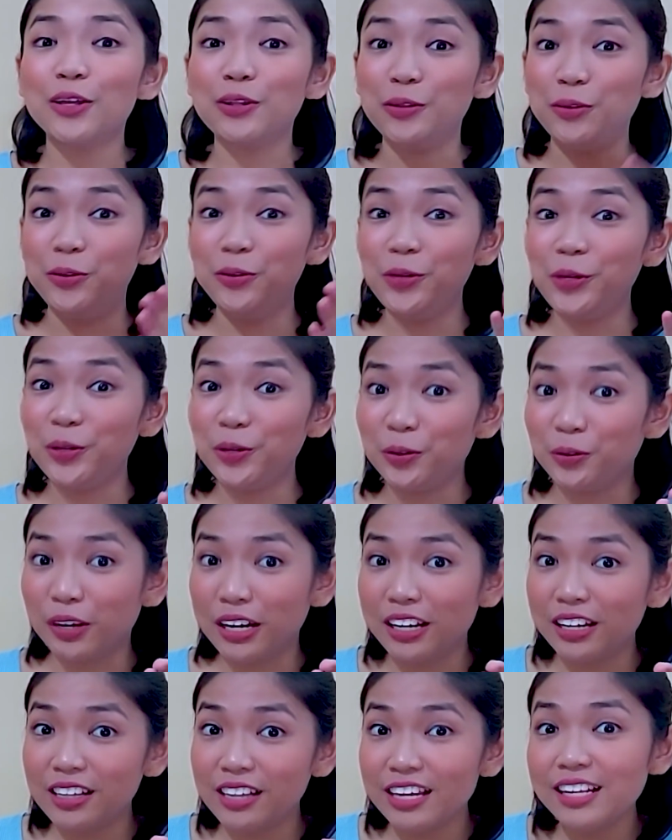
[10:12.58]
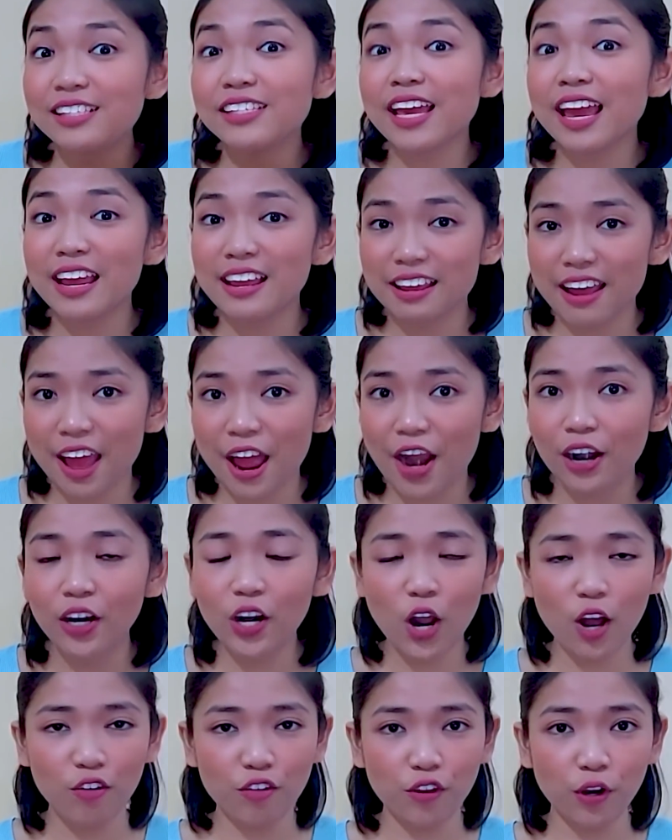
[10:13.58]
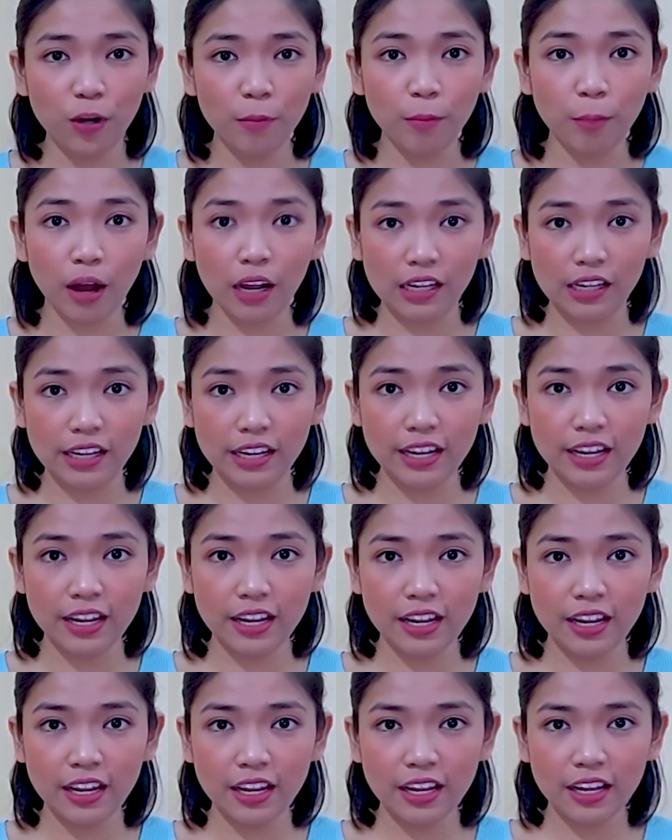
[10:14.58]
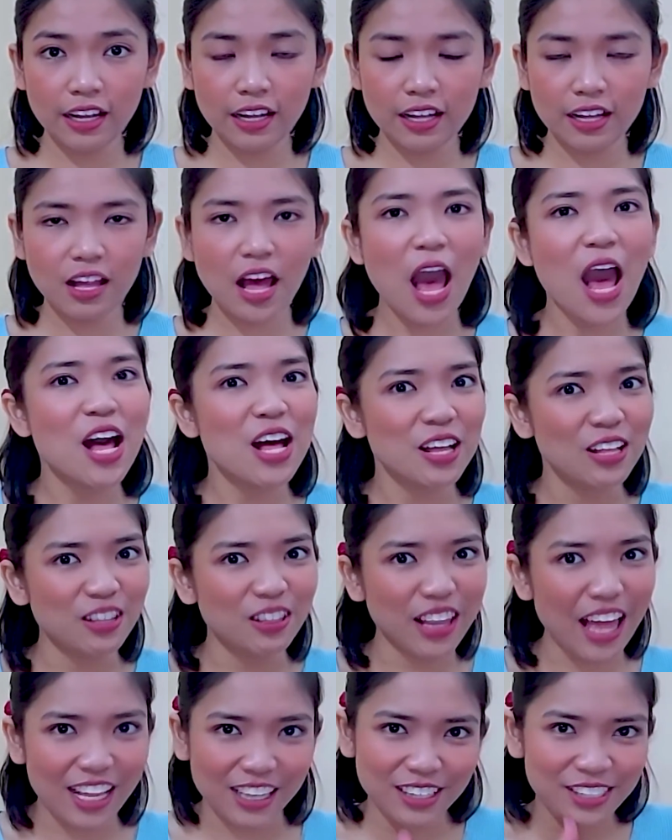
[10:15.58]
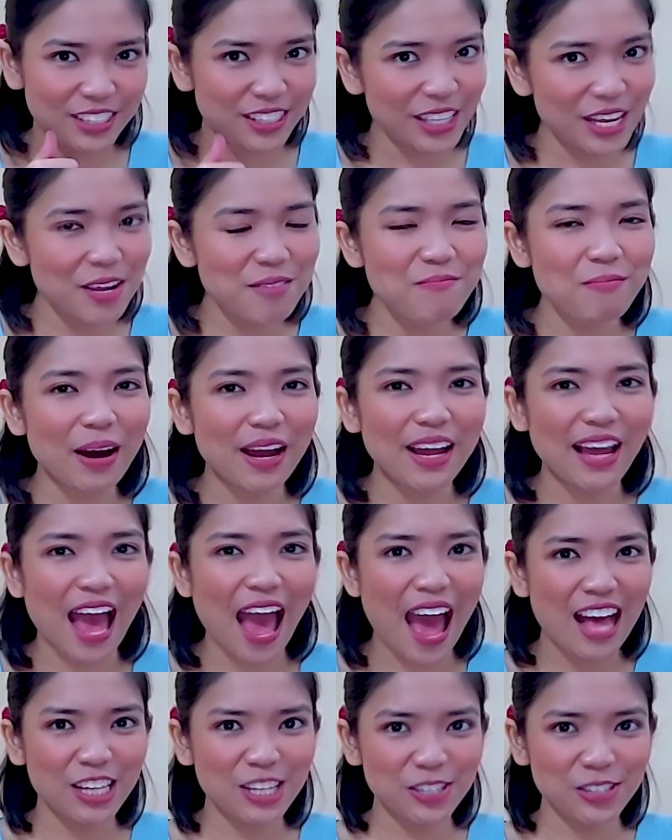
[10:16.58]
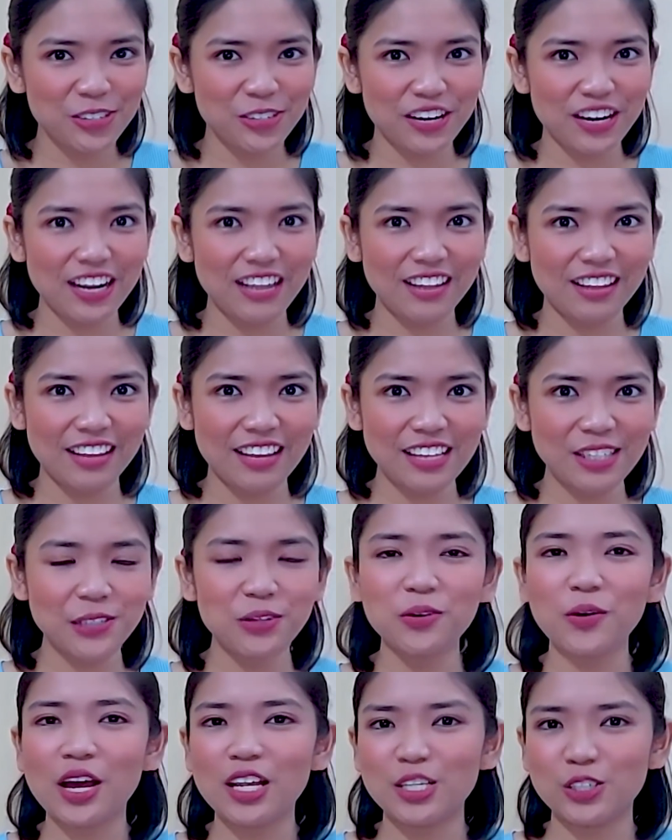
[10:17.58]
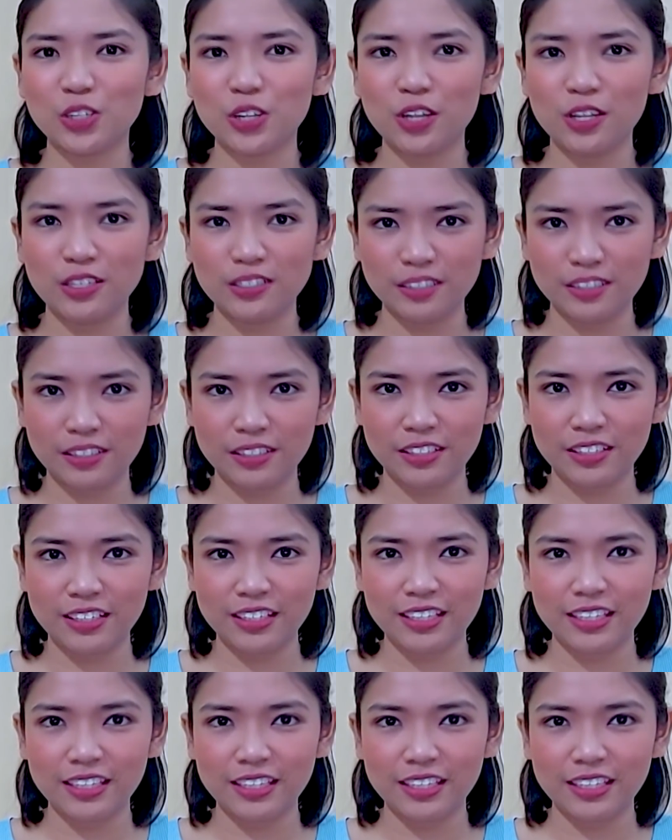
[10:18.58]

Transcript: Do you really take care of your body? Let's see by answering these questions.